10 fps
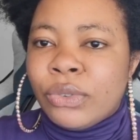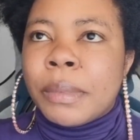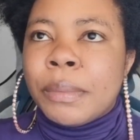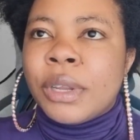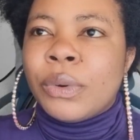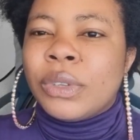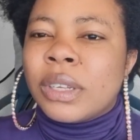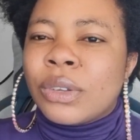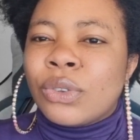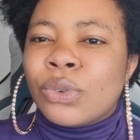Maybe they will
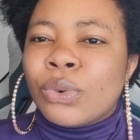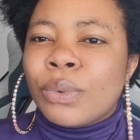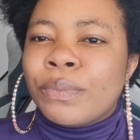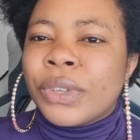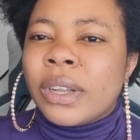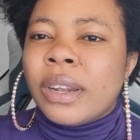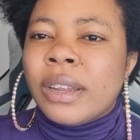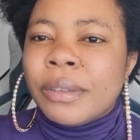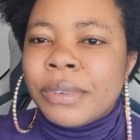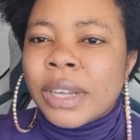take you to
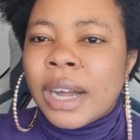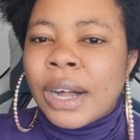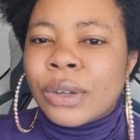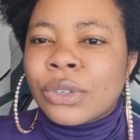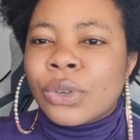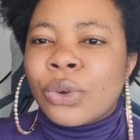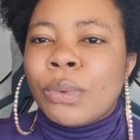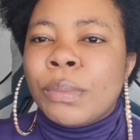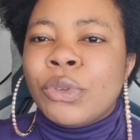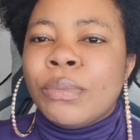living house,
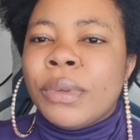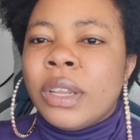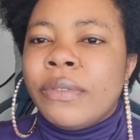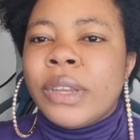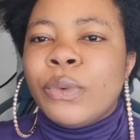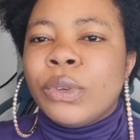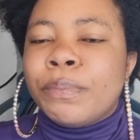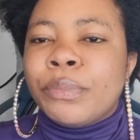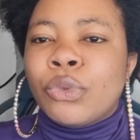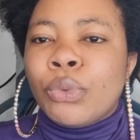or maybe you'll be living with
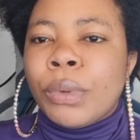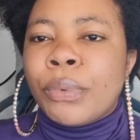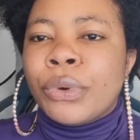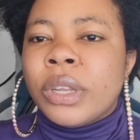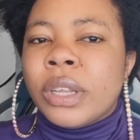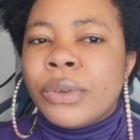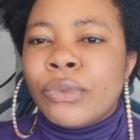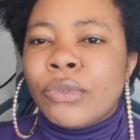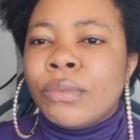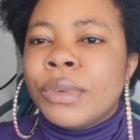two people in a
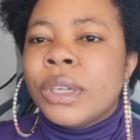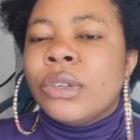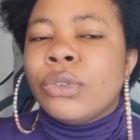room.